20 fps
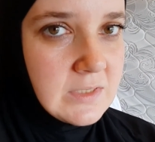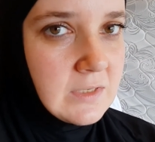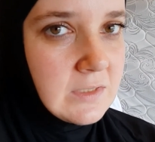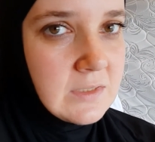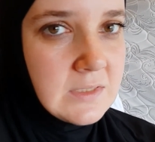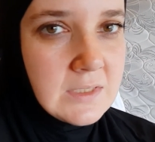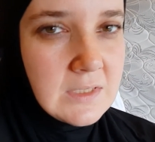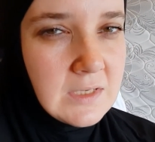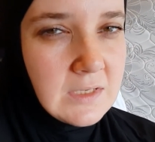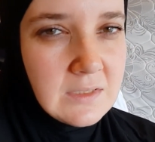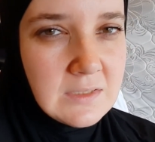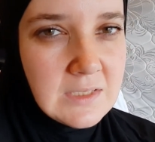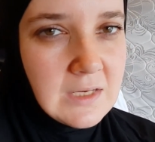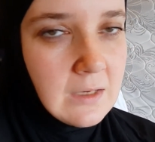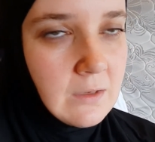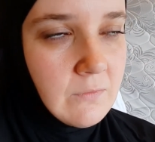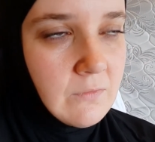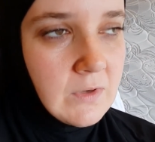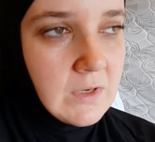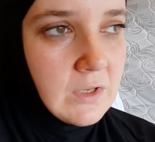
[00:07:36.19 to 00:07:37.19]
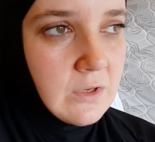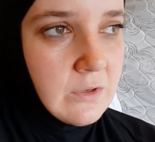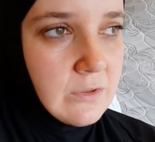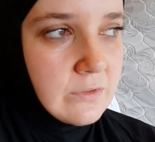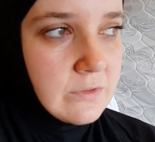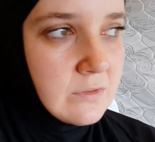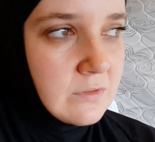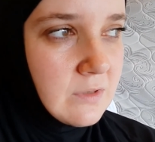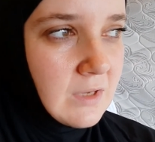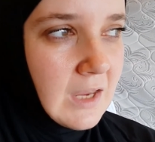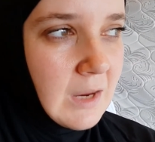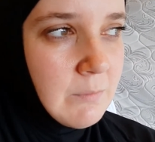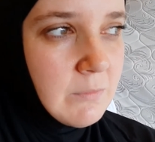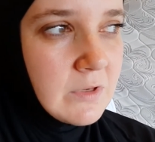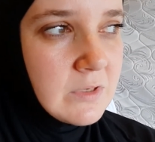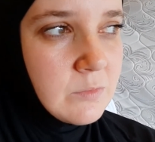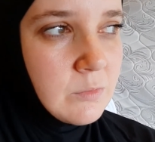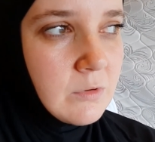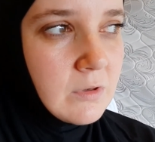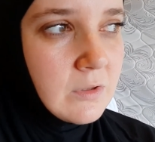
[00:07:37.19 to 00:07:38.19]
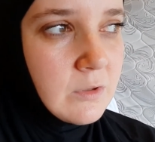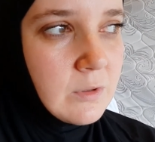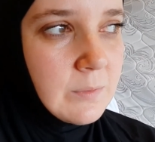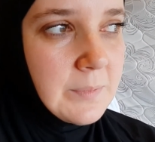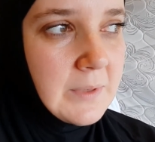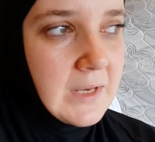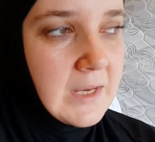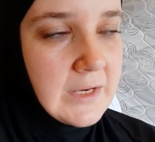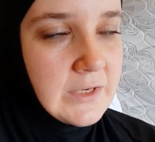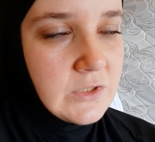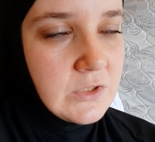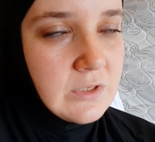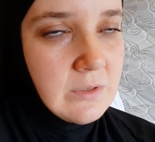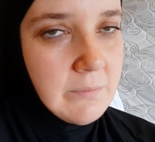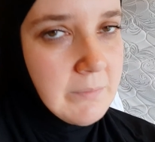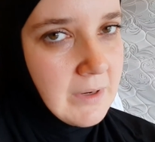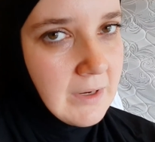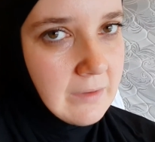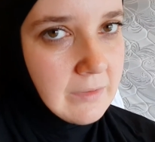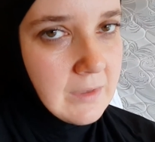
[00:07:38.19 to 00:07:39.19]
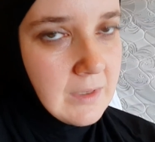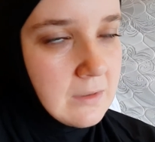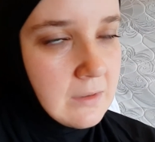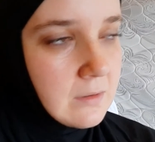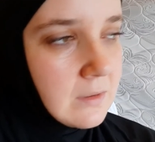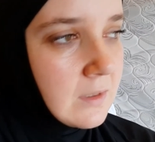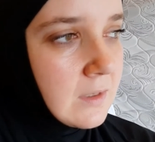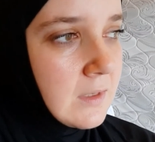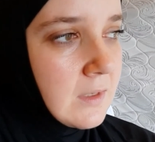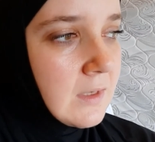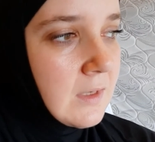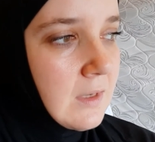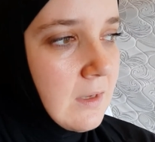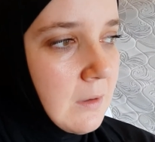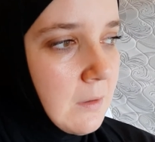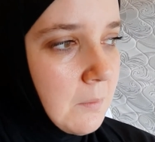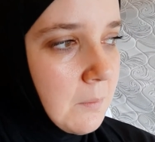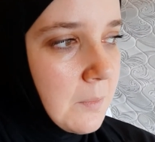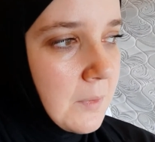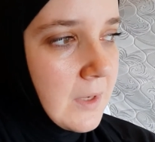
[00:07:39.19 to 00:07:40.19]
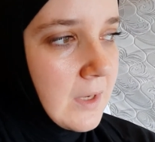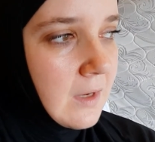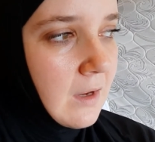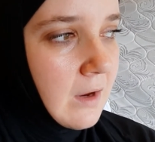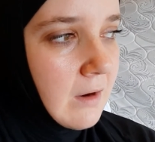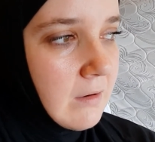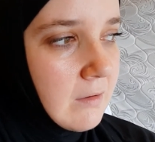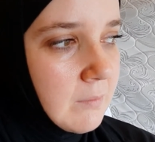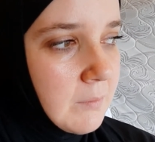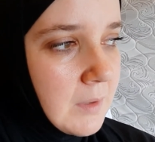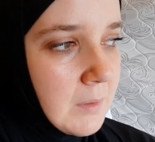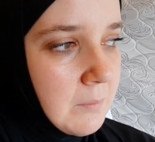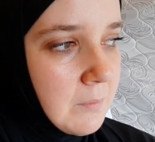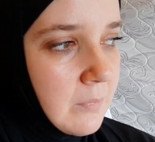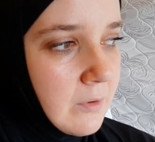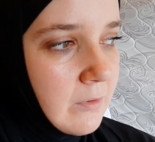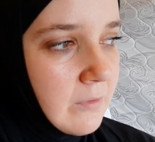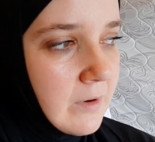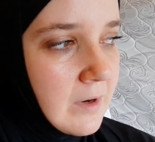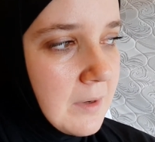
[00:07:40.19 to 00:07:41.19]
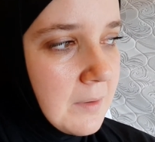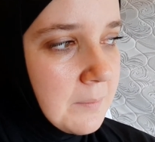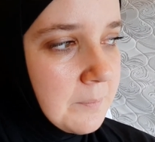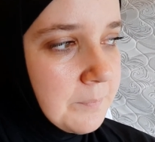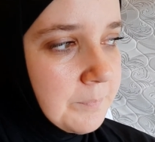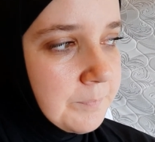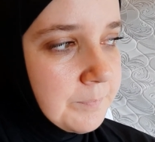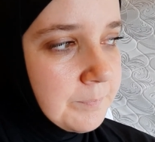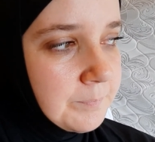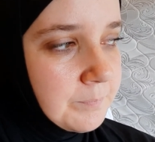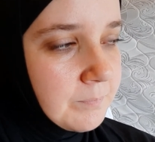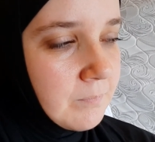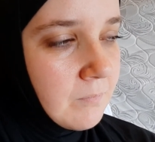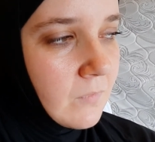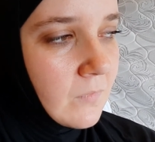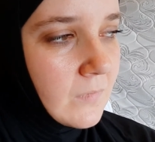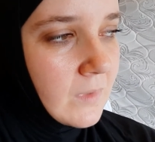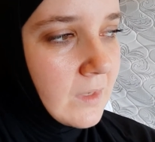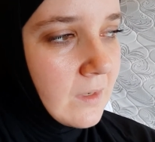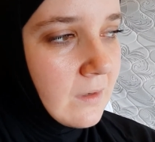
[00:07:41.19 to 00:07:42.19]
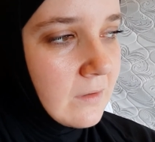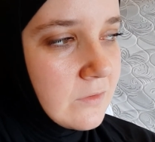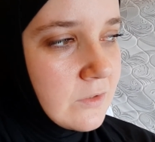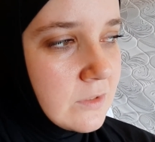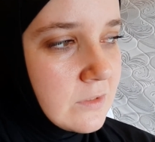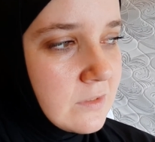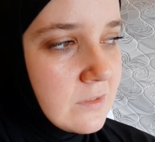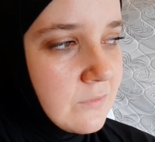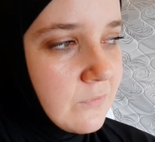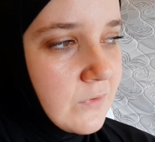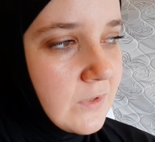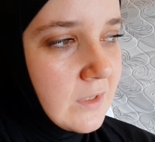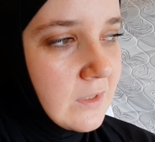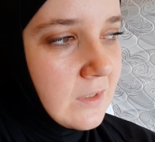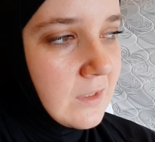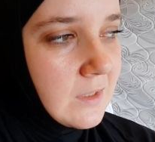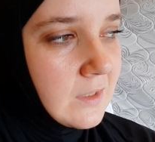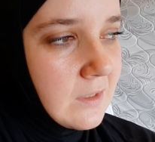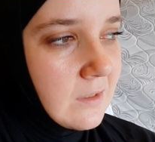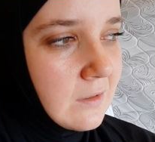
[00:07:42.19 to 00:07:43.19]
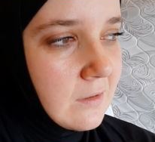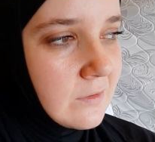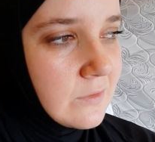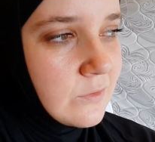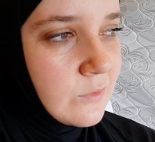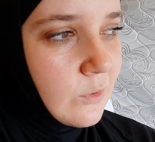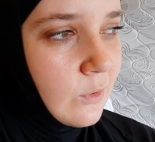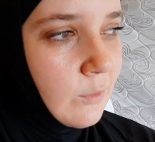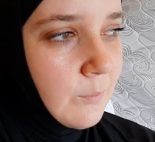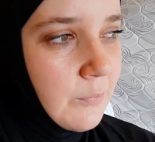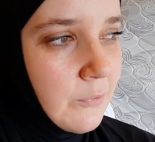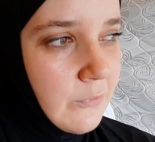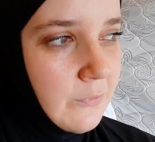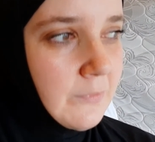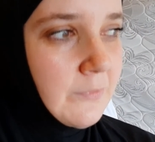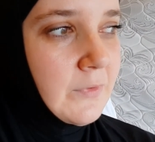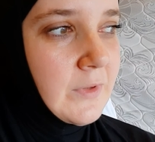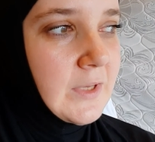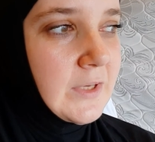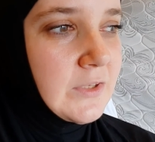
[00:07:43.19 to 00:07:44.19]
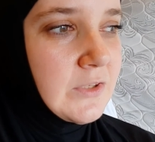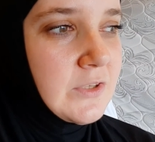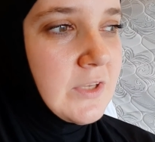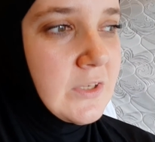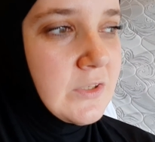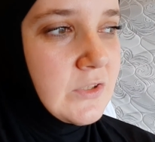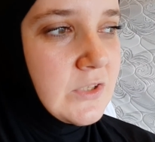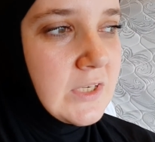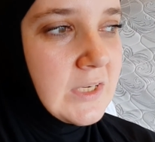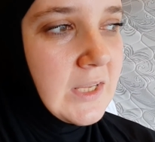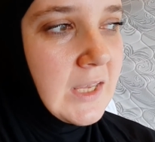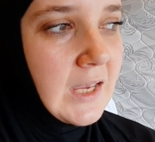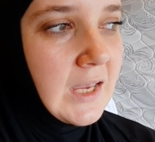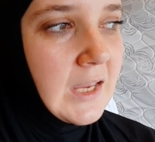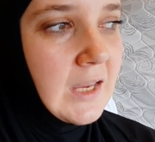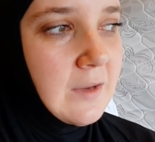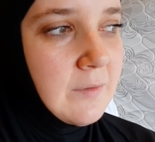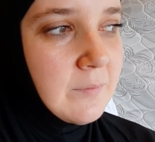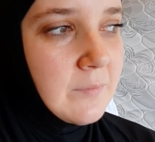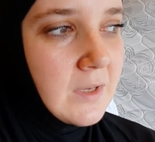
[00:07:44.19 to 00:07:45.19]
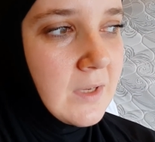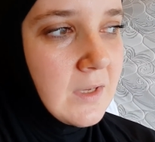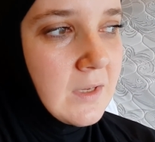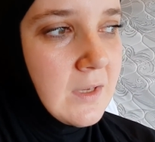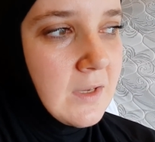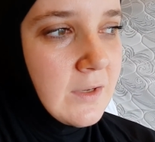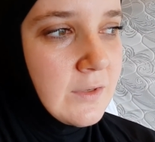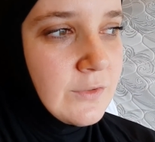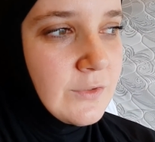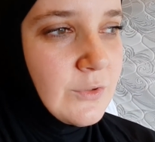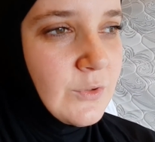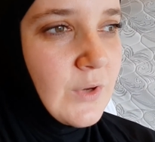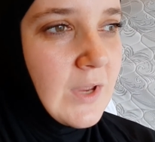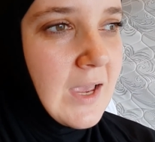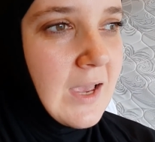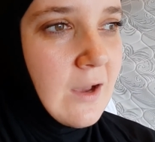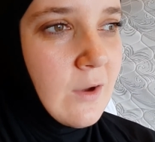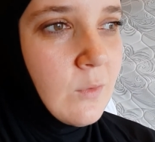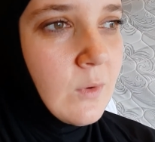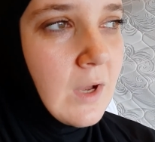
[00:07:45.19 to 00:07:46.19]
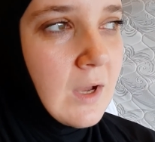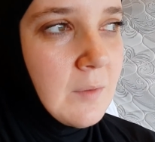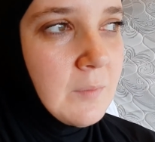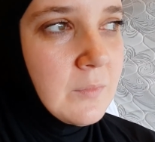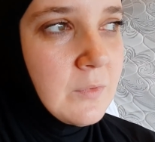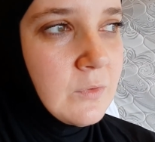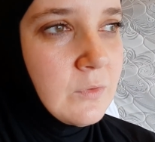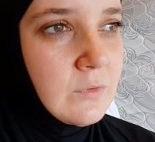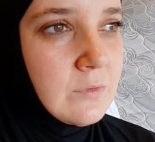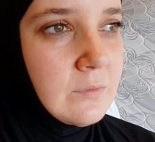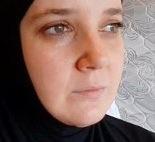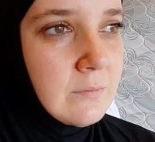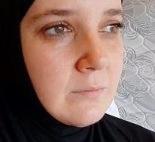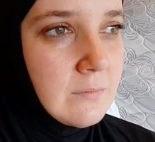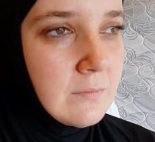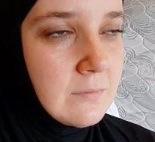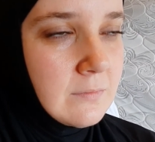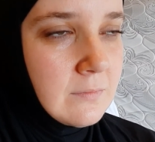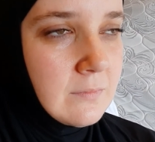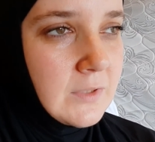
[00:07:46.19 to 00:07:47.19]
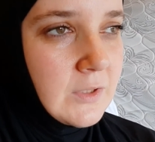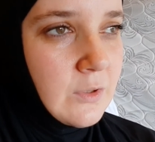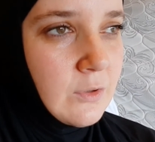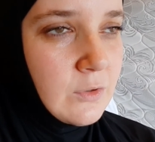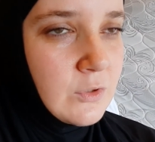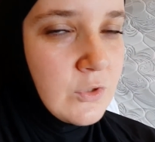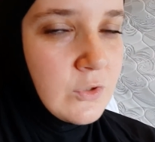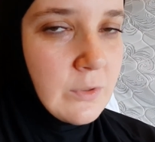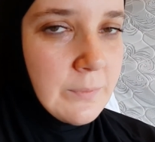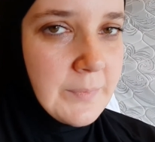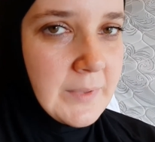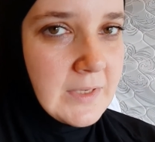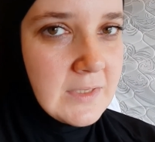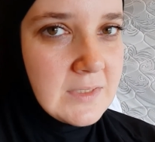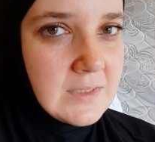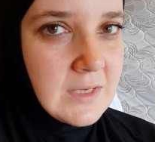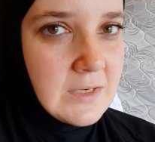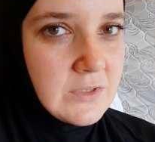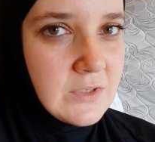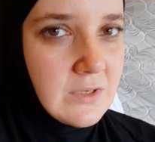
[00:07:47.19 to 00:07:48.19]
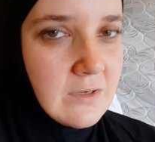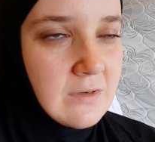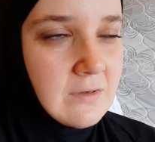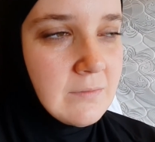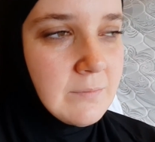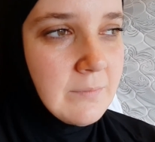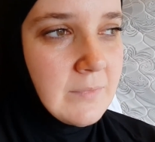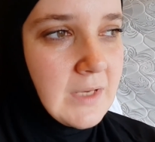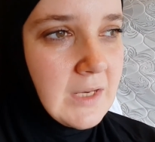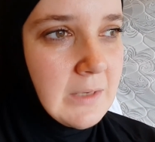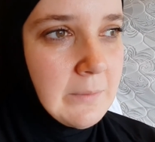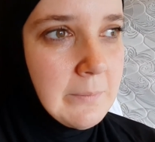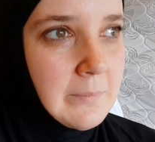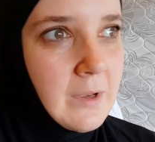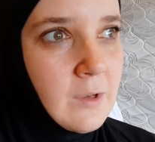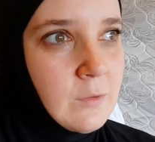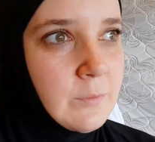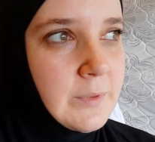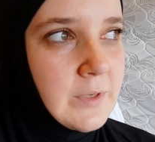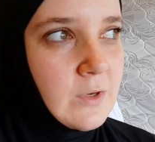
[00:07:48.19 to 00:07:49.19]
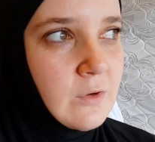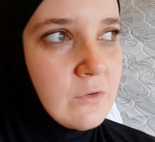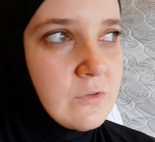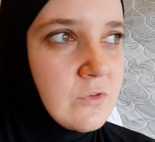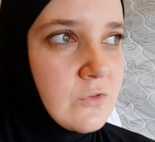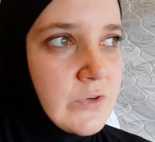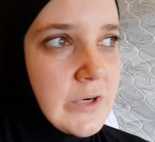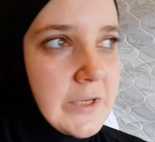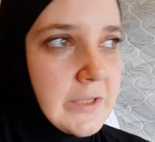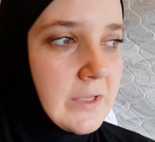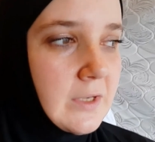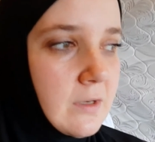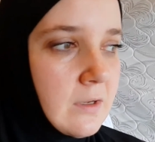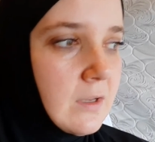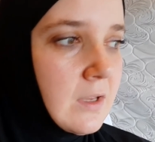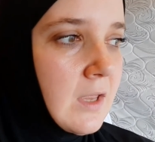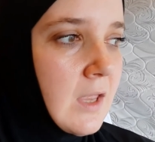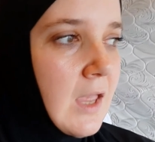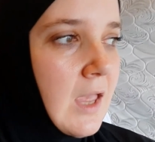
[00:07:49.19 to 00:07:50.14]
It didn't take videos. So cameras were a little bit ancient back then. But I remember just feeling so privileged that she came to our humble, you know, shopping center in Melbourne, Australia.